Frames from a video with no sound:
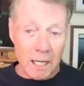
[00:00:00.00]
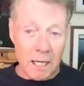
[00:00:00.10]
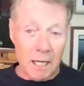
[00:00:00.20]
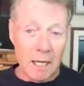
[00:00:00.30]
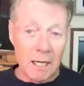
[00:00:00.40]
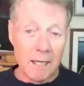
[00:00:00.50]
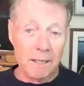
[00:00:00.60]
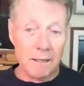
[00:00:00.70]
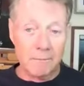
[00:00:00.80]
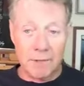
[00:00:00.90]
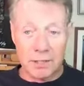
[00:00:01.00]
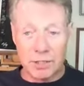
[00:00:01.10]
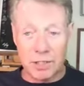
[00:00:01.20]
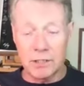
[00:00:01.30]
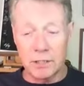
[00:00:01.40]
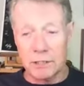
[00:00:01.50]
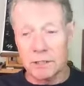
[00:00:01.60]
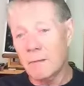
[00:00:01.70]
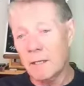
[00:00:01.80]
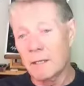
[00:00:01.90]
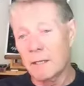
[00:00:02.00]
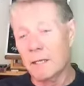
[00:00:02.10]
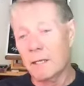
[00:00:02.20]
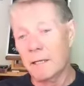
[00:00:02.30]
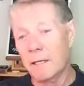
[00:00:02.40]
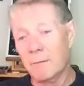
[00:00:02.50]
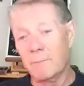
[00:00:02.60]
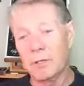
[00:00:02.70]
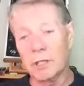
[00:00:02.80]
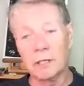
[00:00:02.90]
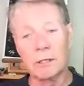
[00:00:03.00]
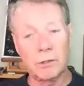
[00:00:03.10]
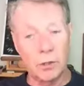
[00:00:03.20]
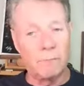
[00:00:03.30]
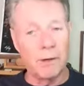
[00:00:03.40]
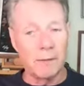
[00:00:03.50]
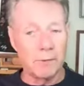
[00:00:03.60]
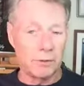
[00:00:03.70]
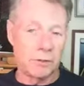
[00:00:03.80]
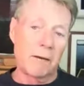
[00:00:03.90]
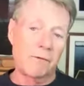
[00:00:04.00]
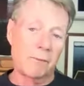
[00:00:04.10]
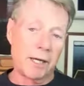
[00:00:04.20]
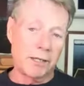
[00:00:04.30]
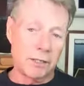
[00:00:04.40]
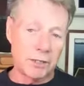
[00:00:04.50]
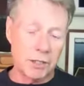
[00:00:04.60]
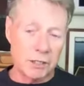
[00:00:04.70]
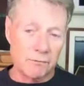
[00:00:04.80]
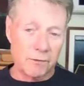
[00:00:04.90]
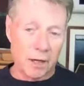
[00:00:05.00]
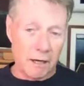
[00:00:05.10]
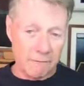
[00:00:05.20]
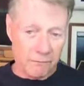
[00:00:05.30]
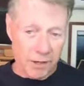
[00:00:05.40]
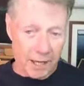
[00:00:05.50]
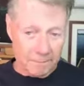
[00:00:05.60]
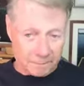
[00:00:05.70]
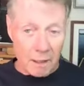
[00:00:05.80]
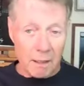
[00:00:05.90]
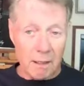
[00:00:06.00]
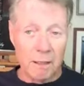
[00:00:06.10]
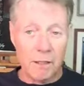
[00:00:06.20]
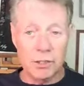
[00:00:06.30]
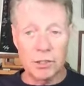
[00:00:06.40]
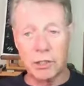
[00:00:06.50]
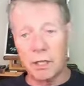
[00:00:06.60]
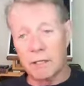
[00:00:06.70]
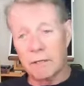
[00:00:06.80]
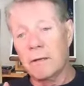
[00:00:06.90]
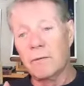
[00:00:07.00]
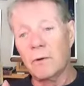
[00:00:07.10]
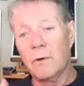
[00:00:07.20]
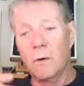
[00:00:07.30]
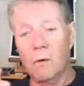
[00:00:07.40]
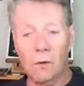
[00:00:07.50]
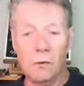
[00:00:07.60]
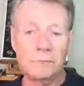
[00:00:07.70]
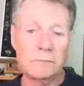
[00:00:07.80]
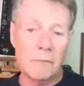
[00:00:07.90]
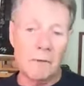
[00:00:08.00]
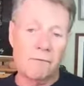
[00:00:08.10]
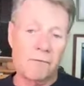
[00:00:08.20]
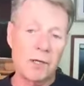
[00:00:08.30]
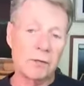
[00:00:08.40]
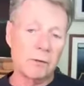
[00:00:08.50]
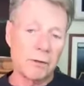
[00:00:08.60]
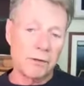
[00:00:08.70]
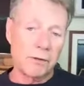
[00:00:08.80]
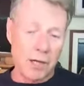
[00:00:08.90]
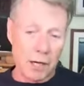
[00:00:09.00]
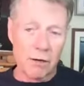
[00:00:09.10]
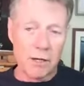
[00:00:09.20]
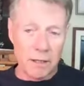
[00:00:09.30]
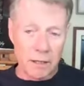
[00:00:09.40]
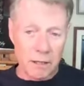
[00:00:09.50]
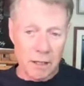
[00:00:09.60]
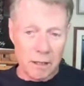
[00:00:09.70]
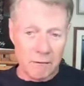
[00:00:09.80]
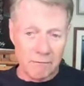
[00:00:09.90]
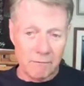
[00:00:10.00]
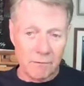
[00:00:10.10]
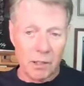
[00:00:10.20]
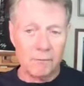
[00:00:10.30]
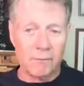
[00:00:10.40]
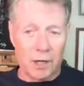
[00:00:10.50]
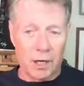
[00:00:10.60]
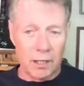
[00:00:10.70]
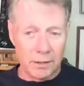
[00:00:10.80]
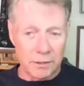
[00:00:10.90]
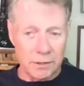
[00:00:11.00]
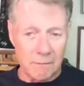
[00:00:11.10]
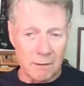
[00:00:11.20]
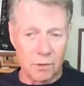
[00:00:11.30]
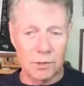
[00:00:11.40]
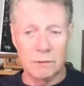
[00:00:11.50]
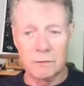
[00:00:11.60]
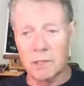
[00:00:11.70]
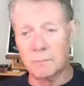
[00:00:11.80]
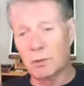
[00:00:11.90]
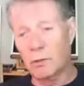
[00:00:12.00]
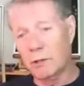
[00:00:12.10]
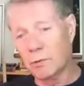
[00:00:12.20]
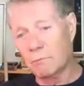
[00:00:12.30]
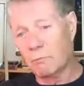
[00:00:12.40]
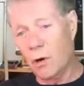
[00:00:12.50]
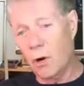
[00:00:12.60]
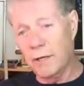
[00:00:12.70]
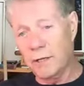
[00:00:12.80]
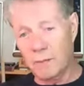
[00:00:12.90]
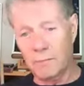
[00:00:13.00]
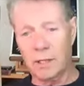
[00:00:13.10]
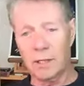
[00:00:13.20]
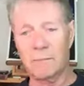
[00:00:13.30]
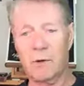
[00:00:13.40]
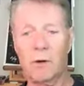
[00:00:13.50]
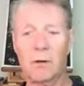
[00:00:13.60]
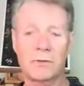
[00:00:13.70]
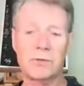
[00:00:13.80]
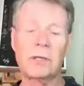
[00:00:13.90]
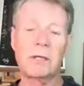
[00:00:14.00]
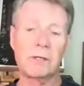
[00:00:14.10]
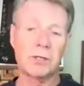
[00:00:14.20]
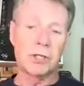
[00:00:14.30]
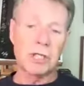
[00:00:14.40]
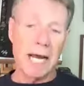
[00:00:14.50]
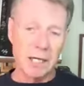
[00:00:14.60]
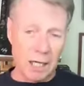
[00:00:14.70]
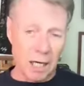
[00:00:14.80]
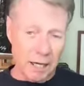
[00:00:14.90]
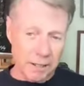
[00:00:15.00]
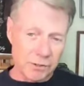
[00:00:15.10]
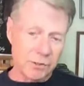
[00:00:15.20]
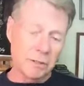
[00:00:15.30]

in the mid 60s, and in particular, two papers from 1965 that initiate the whole field of area of lymphokines, which subsequently was broadened to become called cytokines,